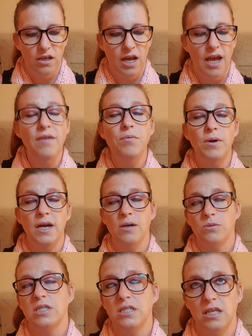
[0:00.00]
everyone
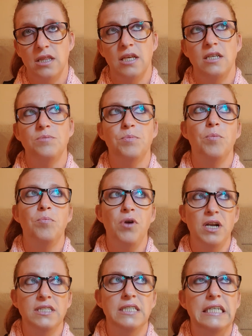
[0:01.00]
else seen this, but
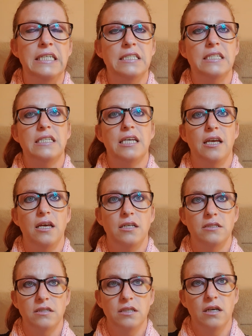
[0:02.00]
Brandy didn't see it
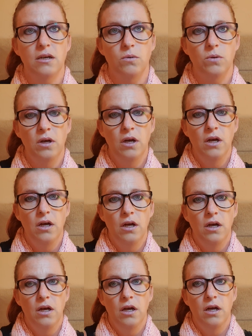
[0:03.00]
until
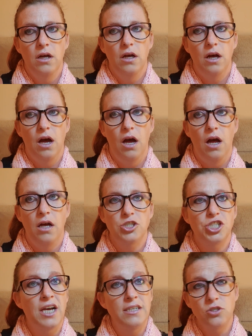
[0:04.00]

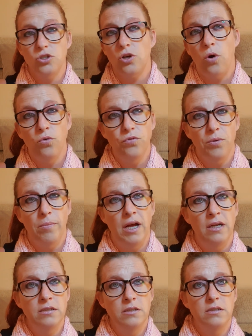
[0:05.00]
Jade stole from
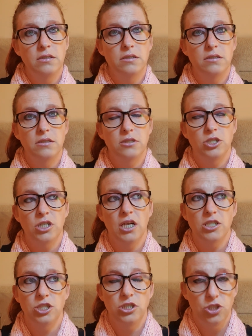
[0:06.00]
her. She
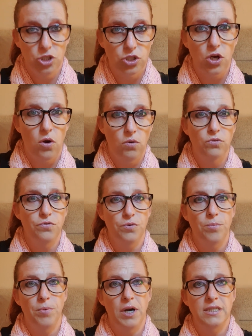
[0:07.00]
actually stole
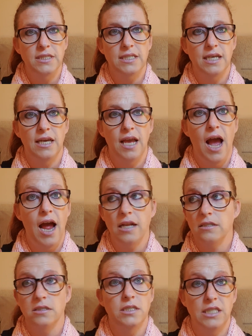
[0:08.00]
from Brandy
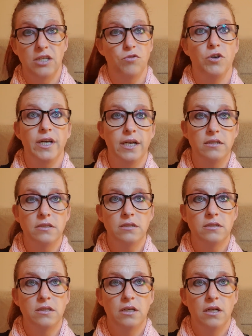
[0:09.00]
and did a runner.
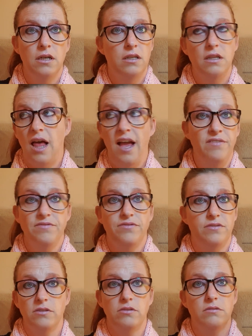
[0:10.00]

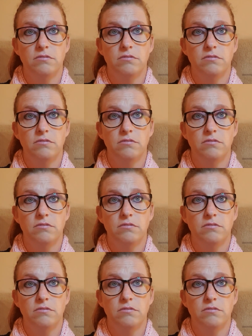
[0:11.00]
Left.